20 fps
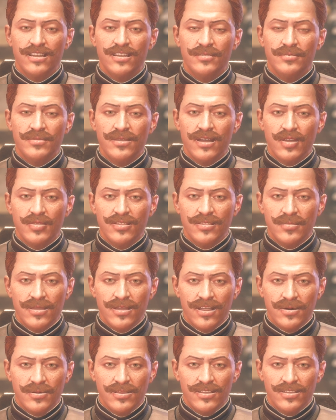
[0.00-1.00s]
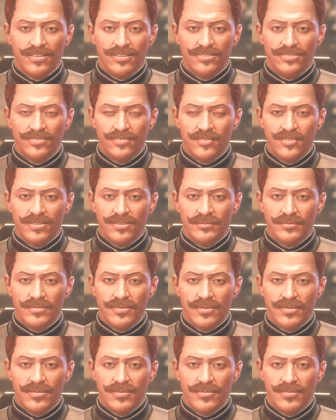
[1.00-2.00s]
I impounded Alex's uh, ship,
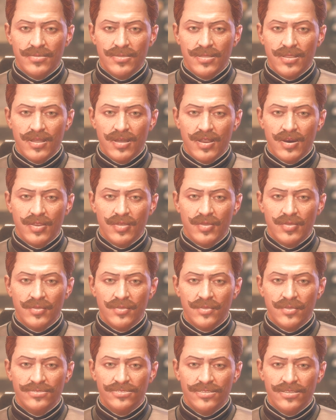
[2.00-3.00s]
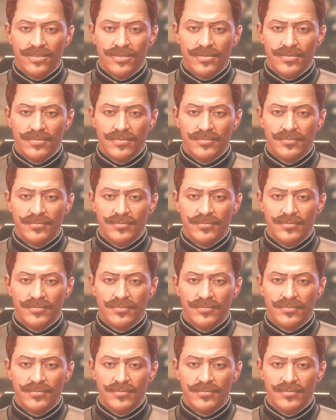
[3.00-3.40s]
not yours.